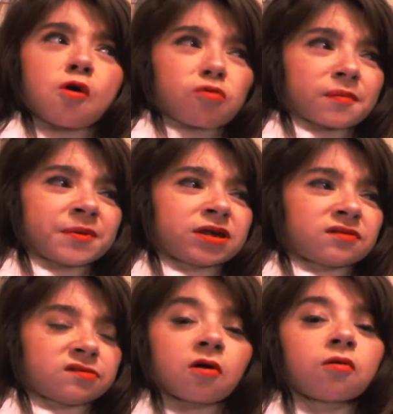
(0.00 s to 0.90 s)
we're
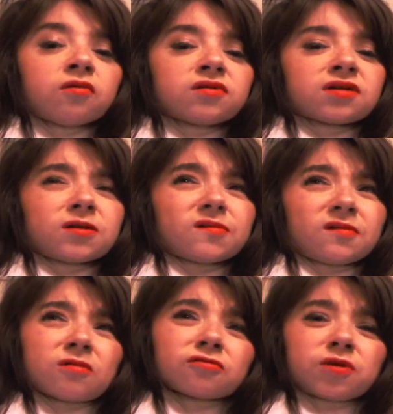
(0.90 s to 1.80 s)
being told and it's
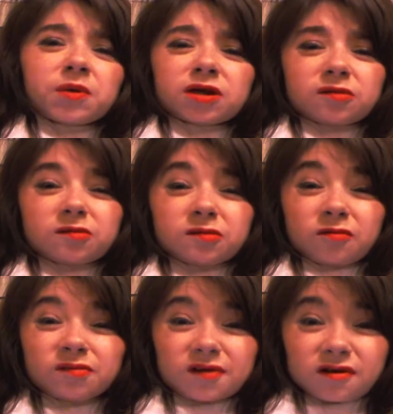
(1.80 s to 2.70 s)
not really being
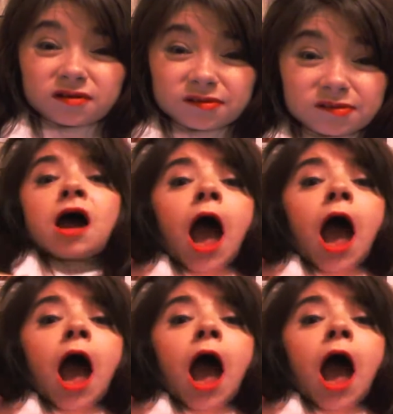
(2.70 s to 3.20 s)
shown to us.